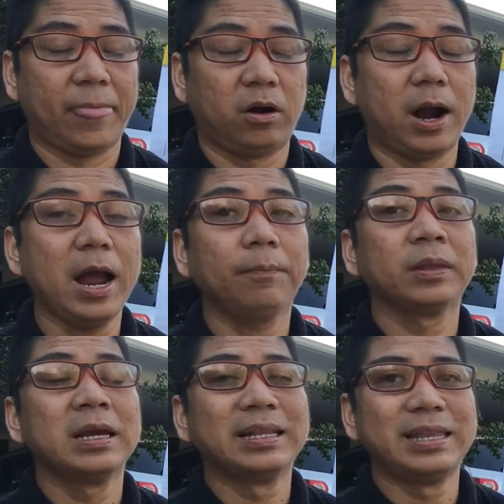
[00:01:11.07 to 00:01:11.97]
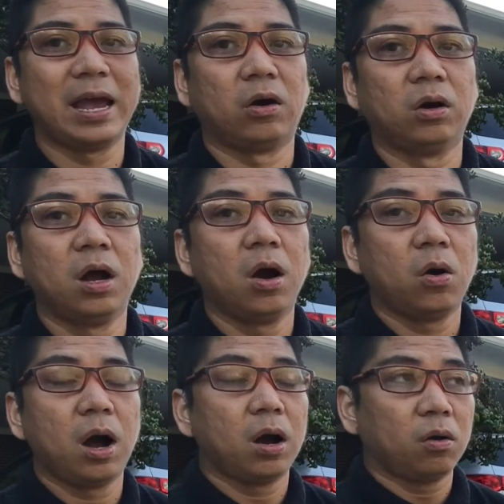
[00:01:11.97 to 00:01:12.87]
All right. Now,
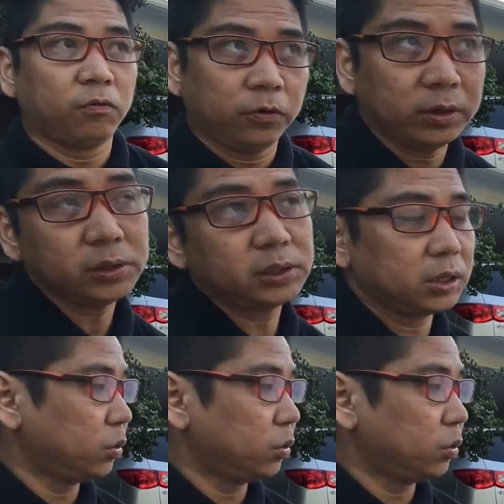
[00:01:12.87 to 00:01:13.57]
first,